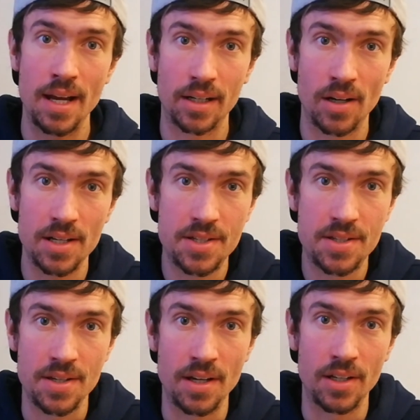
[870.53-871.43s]
That
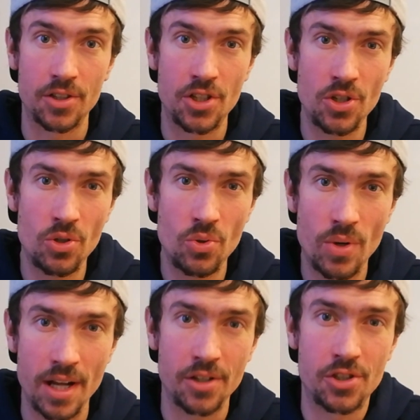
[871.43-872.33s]
costs
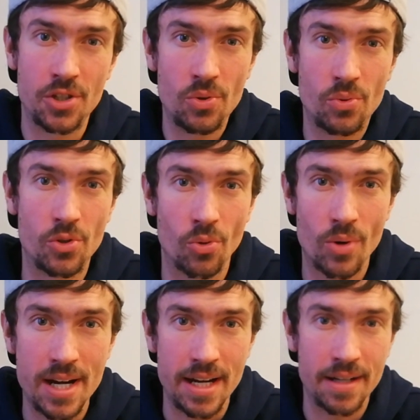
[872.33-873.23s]
2 and 2
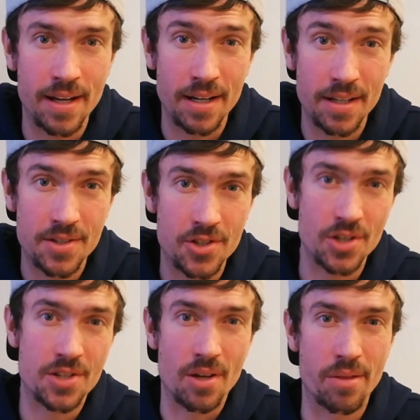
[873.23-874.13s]
green, and it's
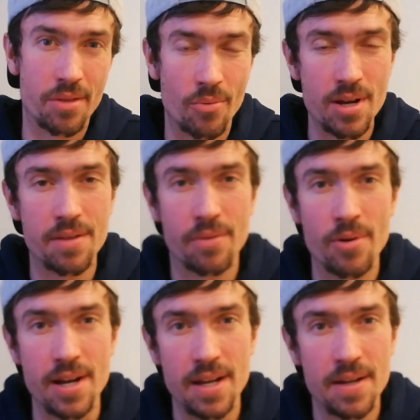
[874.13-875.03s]
just a
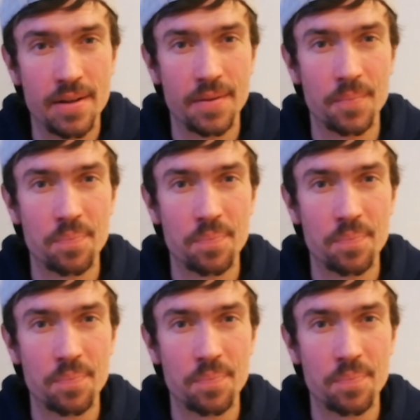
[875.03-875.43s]
3/3.